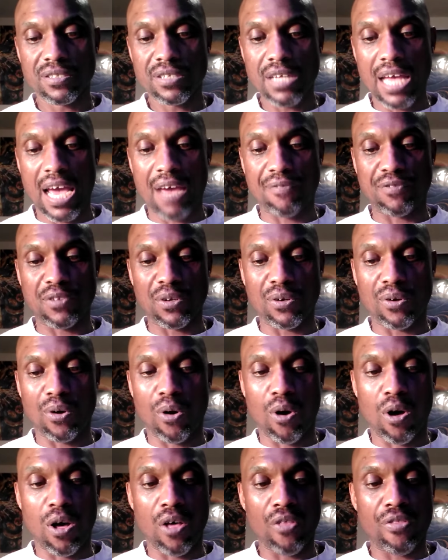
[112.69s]
After
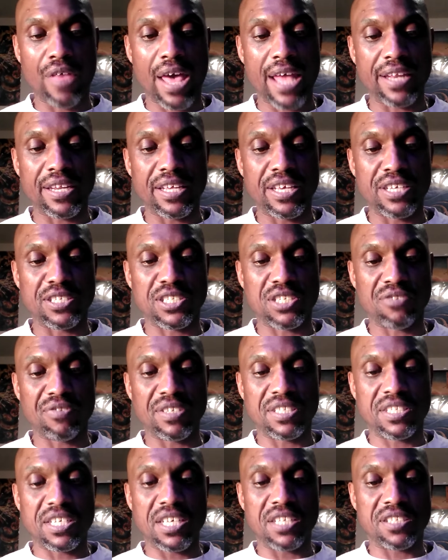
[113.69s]
all that history
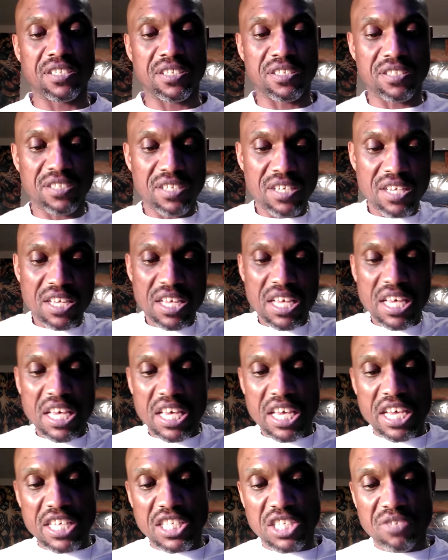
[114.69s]
teaches,
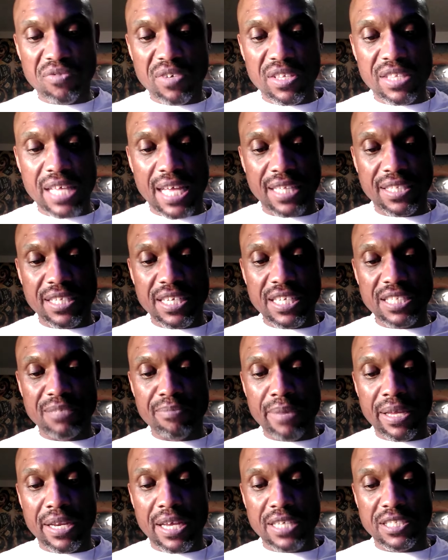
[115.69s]
history that these
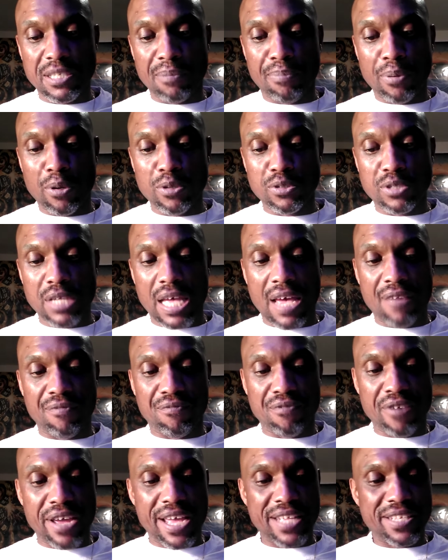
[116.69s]
men are supposed to have
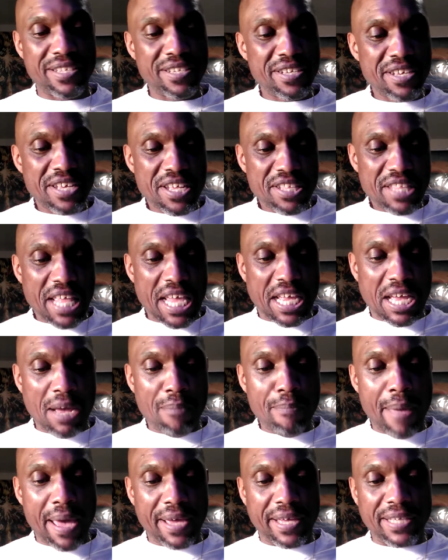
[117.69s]
read, they come
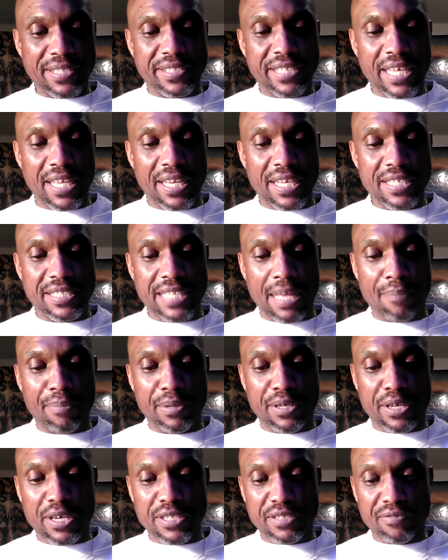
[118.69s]
back and tell us that
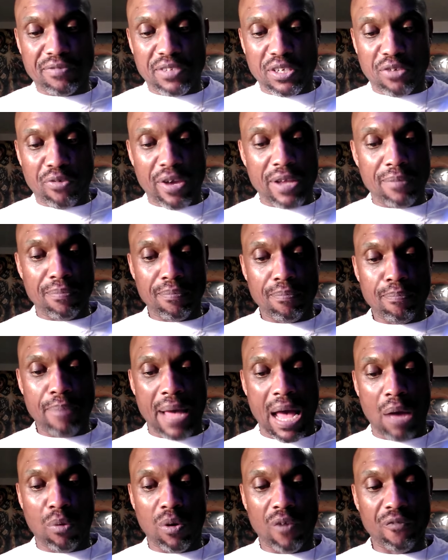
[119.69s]
because of the great
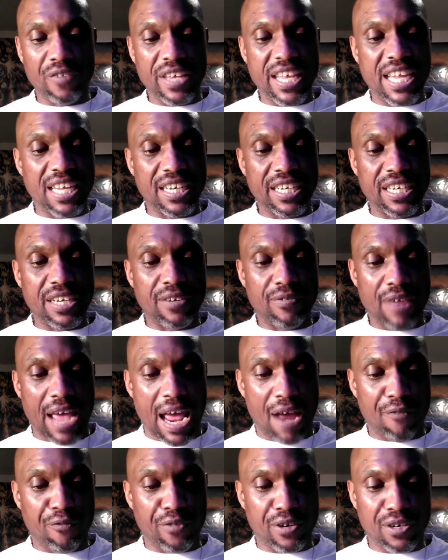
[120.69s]
power of England in
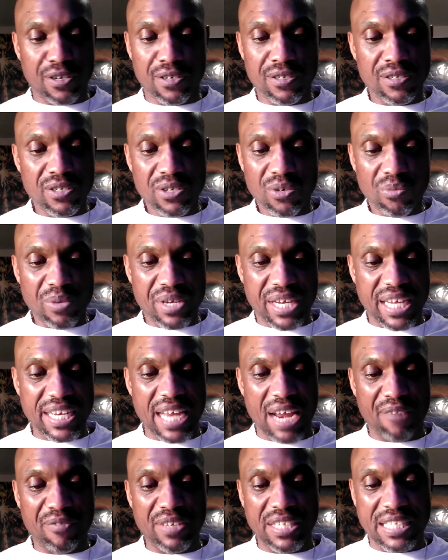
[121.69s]
Africa, we
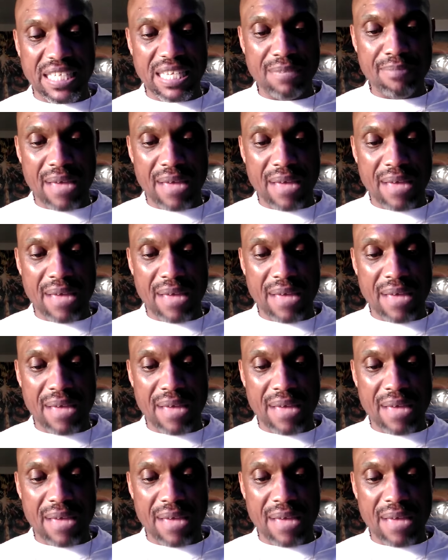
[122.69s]
cannot redeem